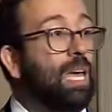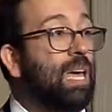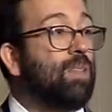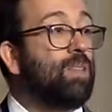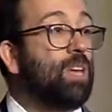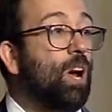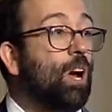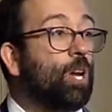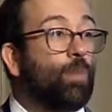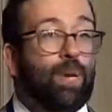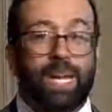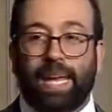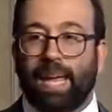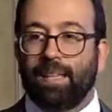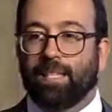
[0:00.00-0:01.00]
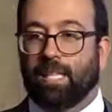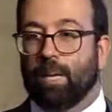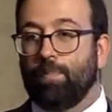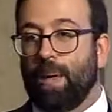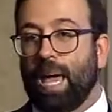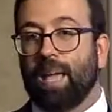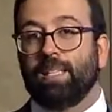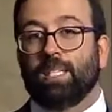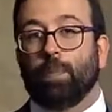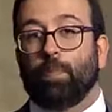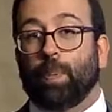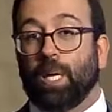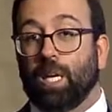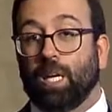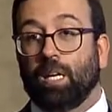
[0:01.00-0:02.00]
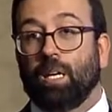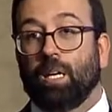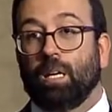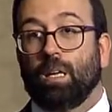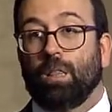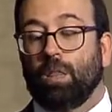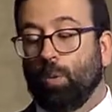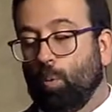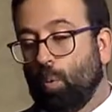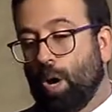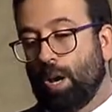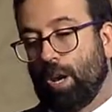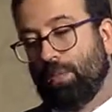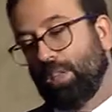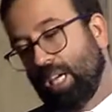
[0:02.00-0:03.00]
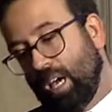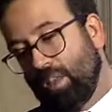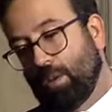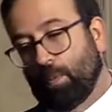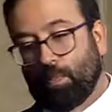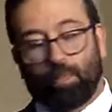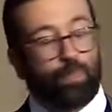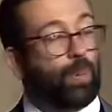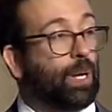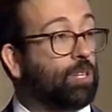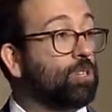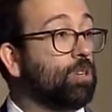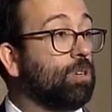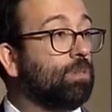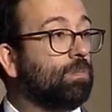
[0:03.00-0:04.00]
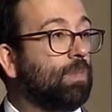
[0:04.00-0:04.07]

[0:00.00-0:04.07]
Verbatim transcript: And the argument against them ends up being the one on the other picture.